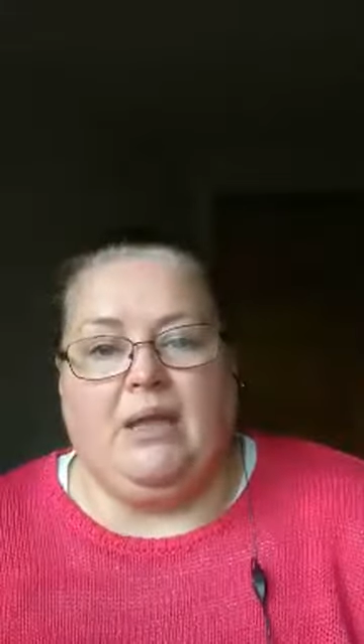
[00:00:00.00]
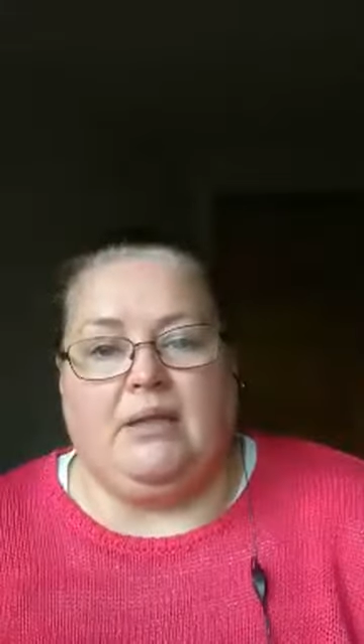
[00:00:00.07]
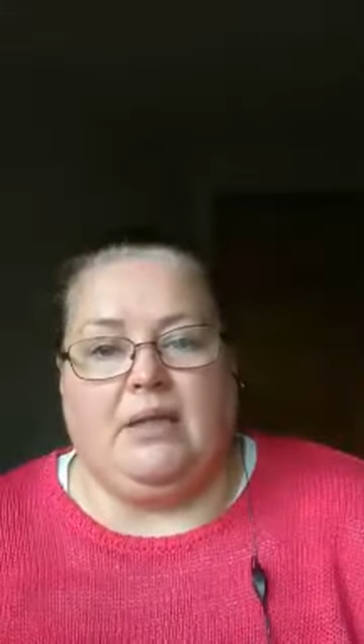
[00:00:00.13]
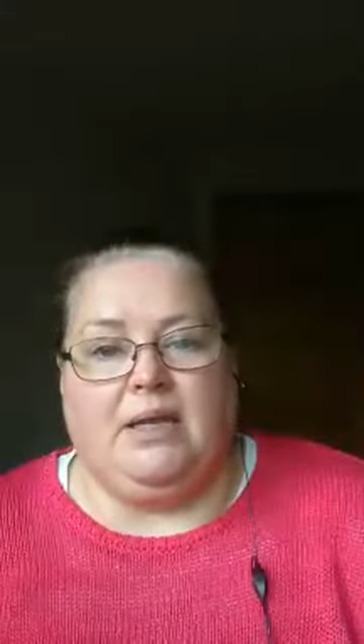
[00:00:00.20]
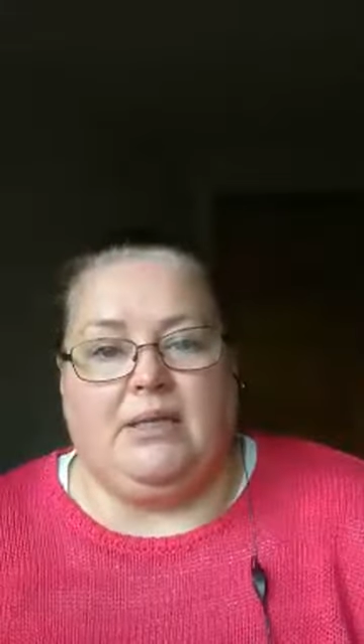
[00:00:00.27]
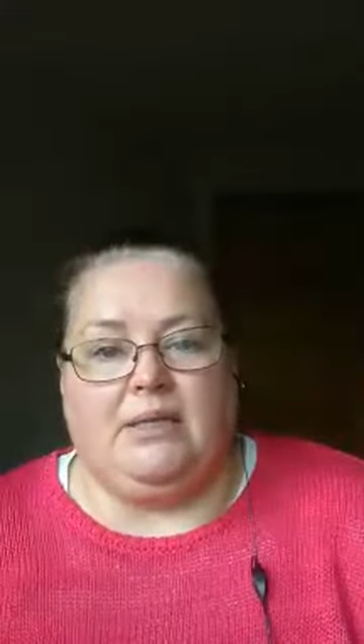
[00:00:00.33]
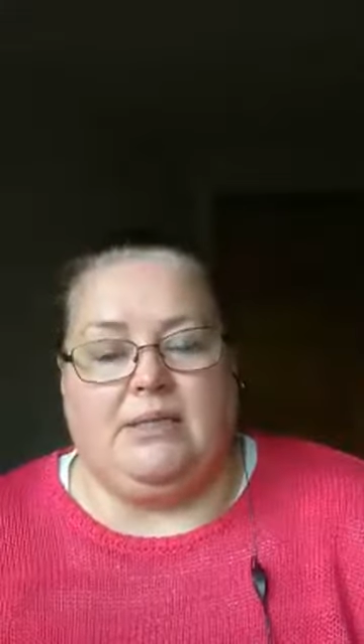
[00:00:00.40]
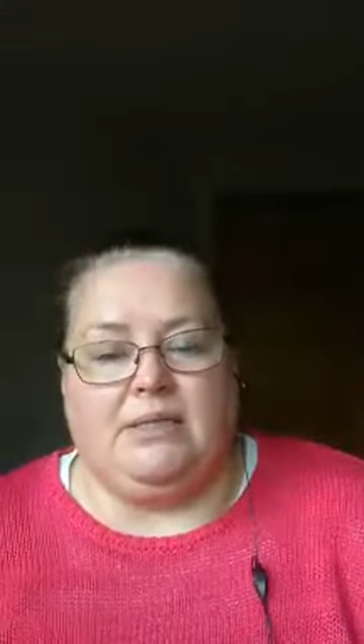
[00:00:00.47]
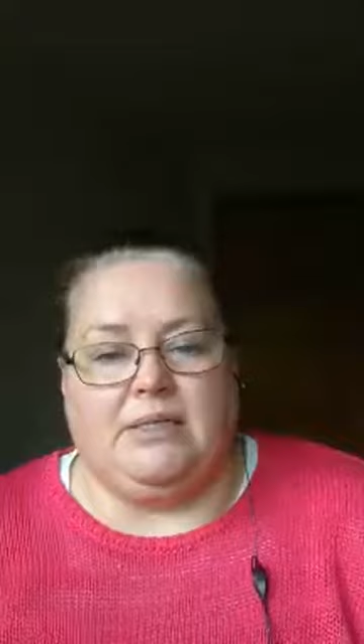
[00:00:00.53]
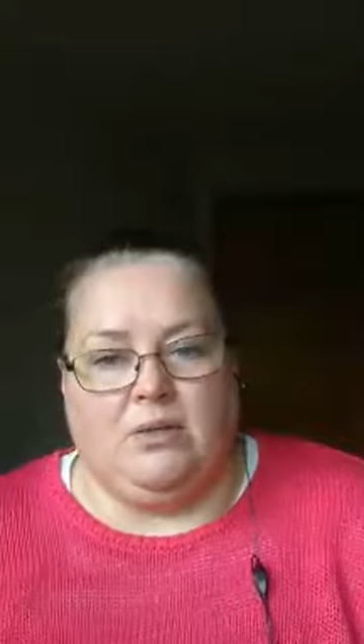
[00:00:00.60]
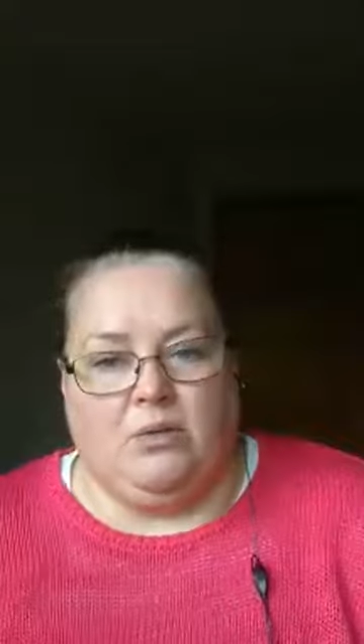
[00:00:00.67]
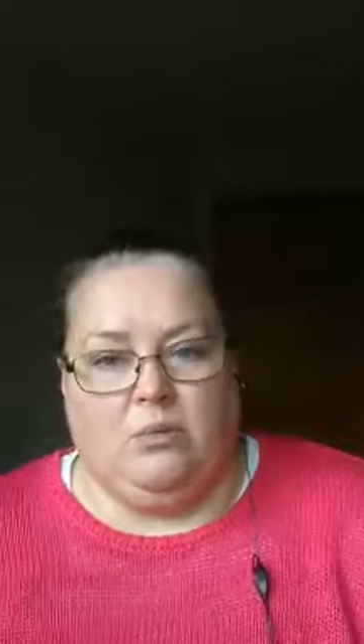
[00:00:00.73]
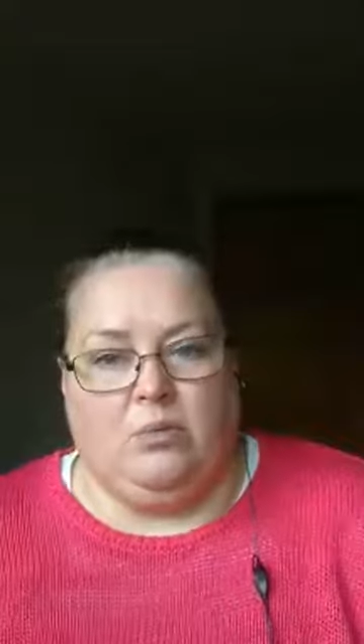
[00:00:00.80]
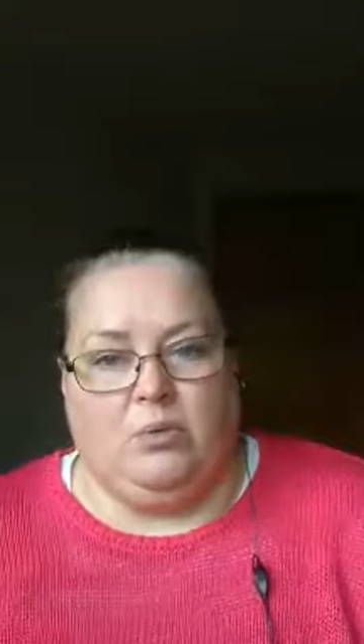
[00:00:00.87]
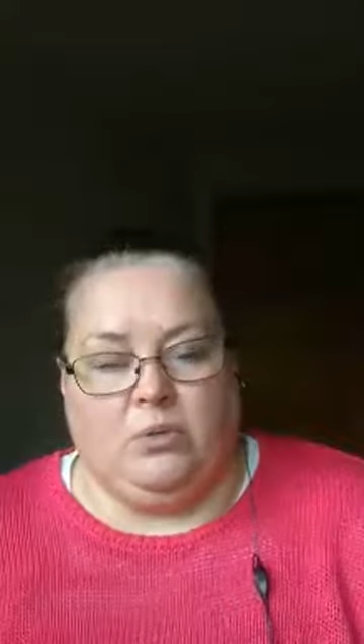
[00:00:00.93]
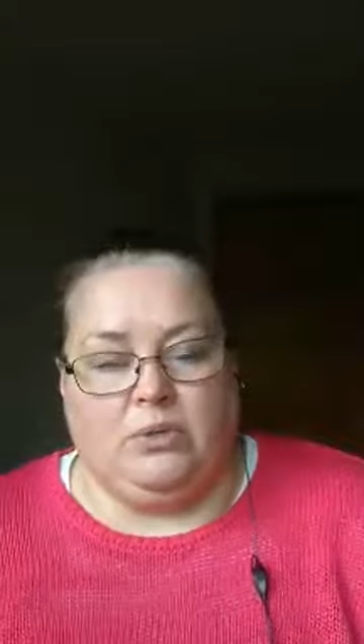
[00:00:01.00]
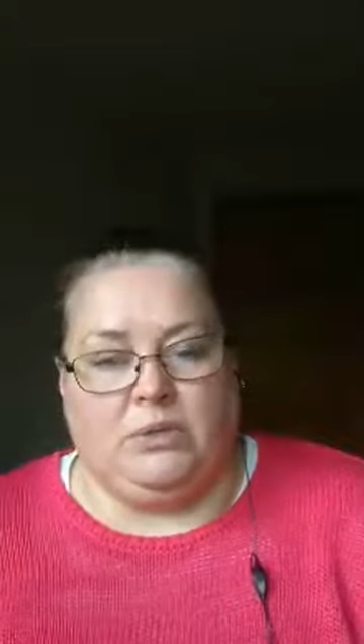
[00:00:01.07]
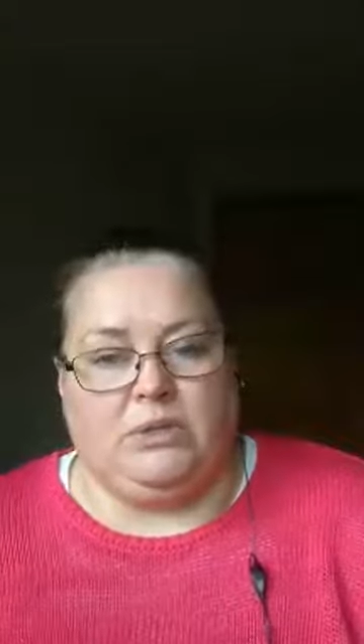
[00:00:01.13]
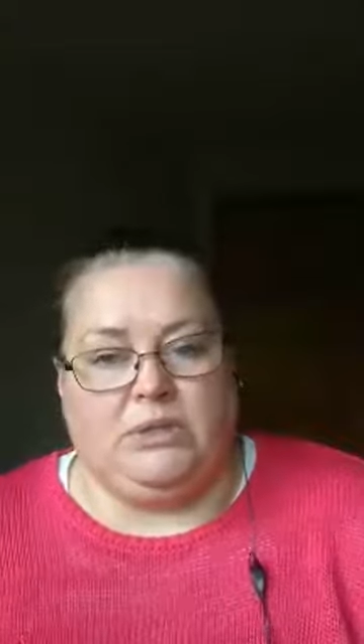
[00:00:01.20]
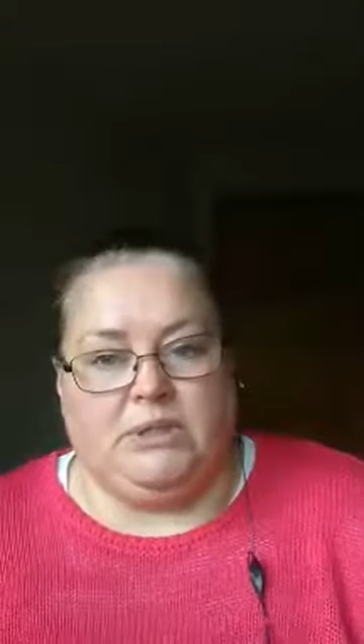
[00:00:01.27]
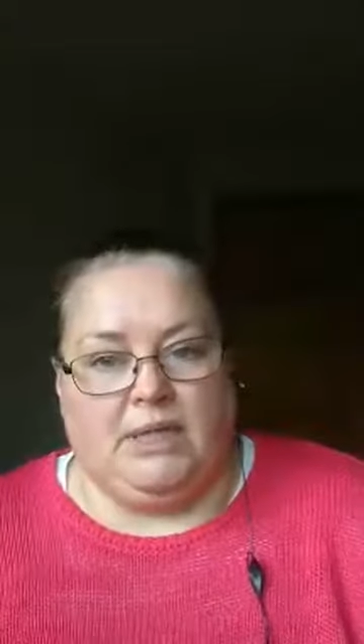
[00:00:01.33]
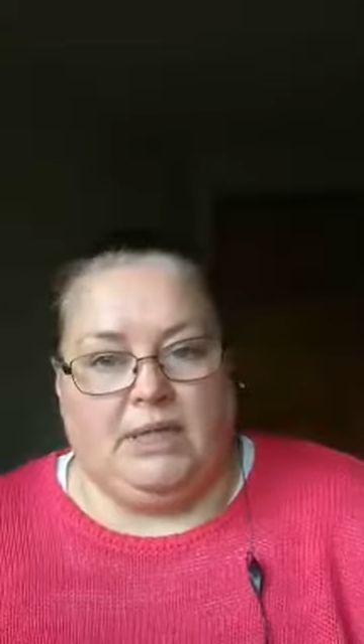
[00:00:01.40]
that it is so
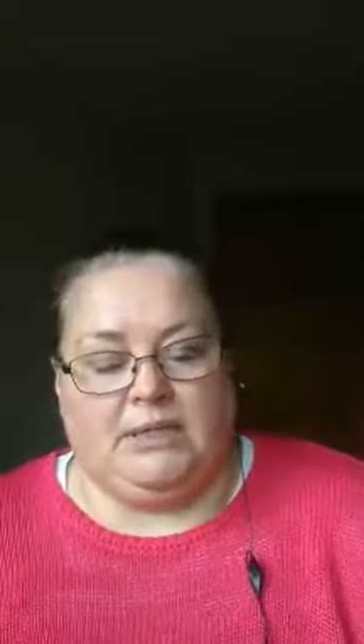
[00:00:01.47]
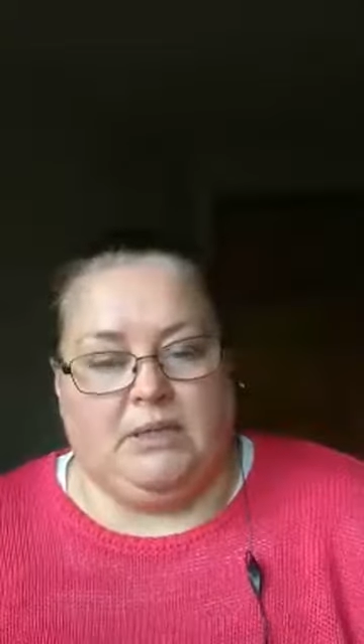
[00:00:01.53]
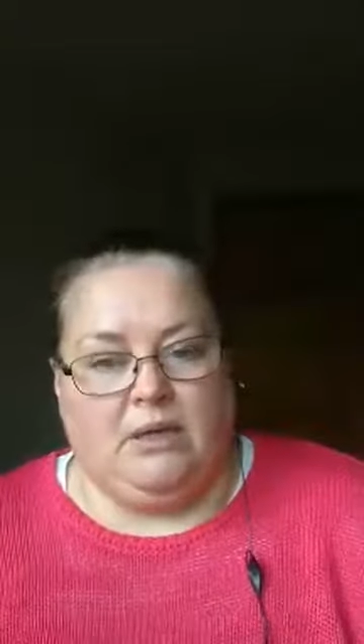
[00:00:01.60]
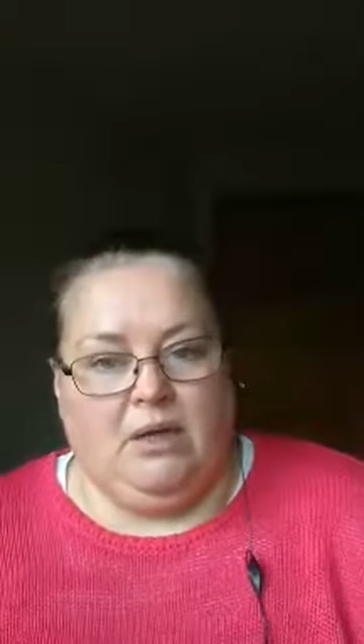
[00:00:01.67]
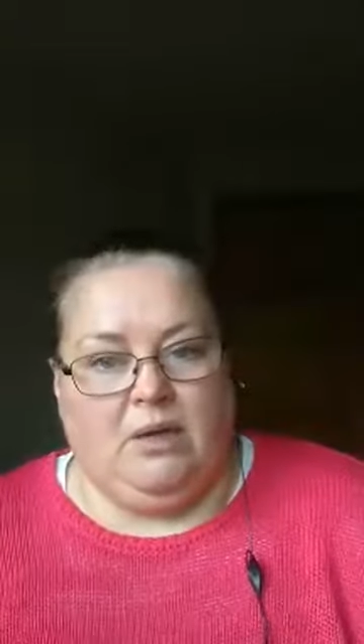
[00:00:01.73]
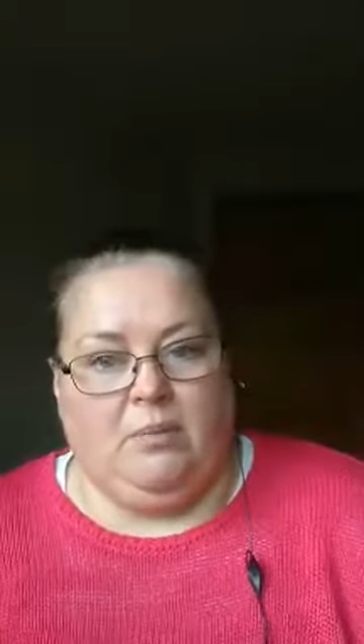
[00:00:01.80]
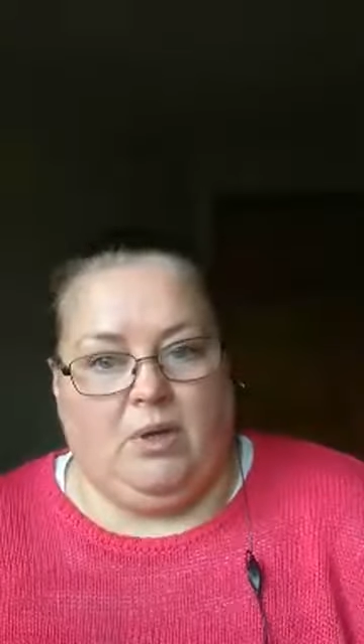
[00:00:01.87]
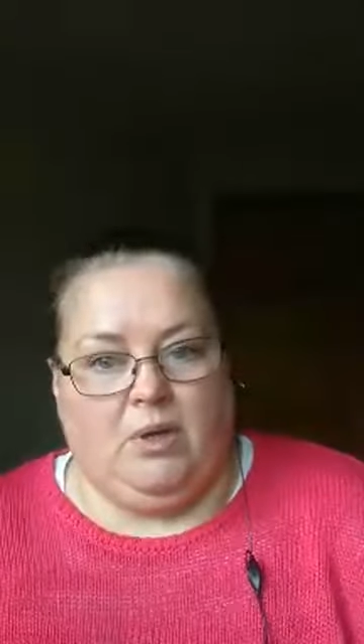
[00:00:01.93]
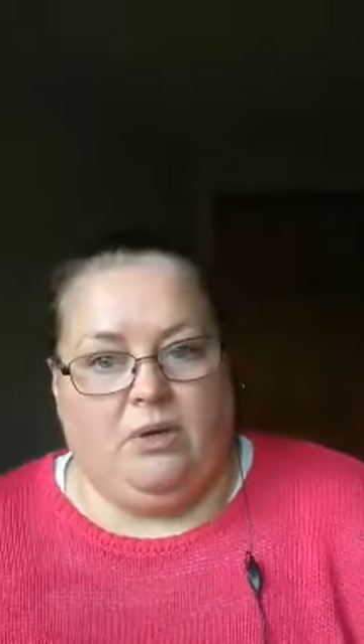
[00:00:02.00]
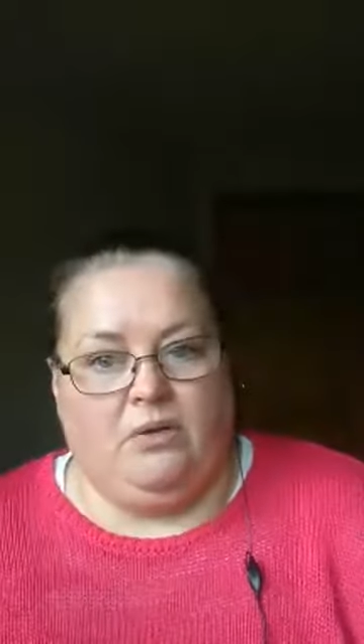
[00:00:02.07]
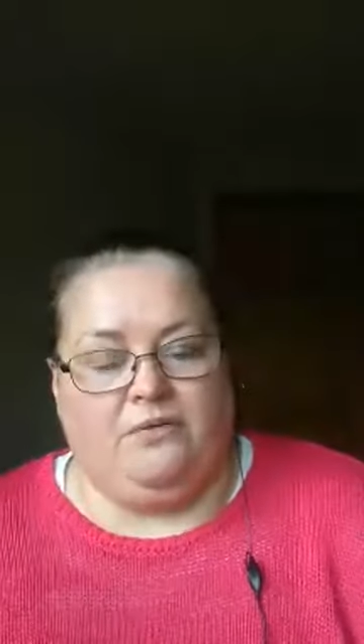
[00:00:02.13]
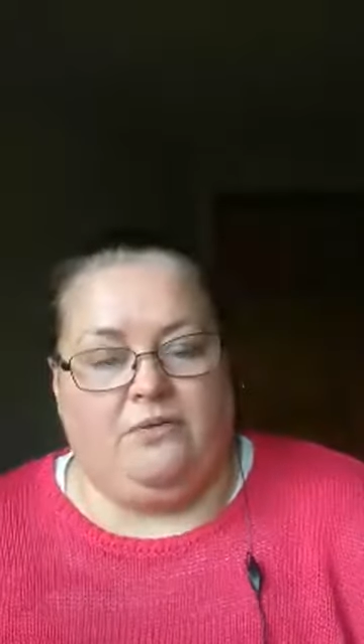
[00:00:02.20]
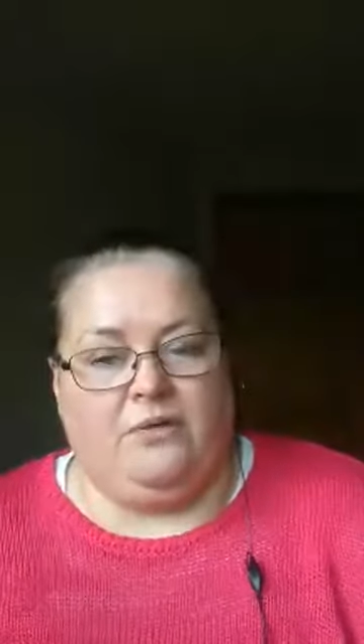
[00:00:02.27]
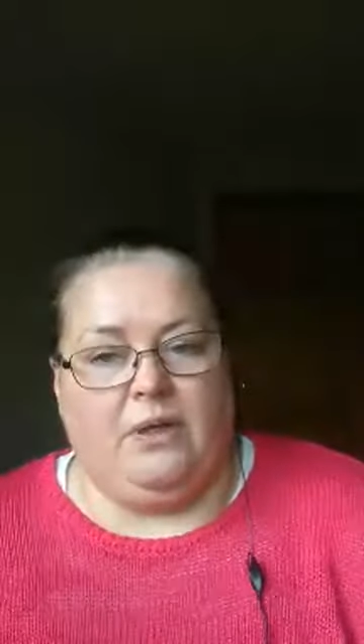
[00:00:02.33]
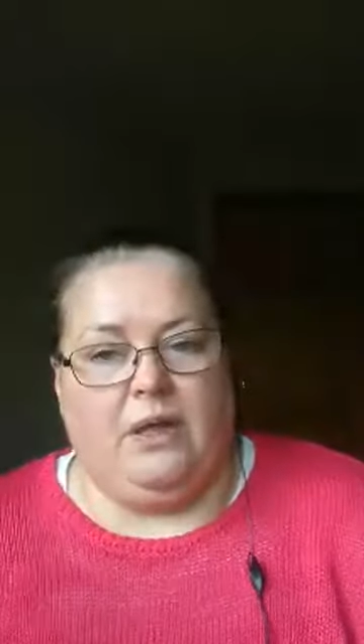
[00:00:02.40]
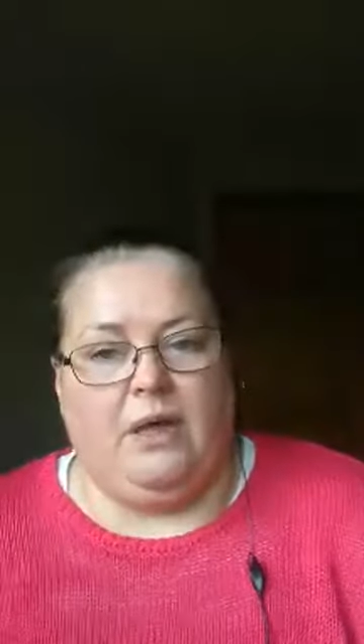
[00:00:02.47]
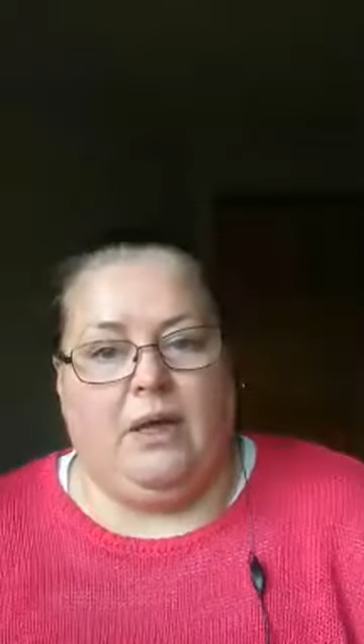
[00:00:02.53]
important to take time off.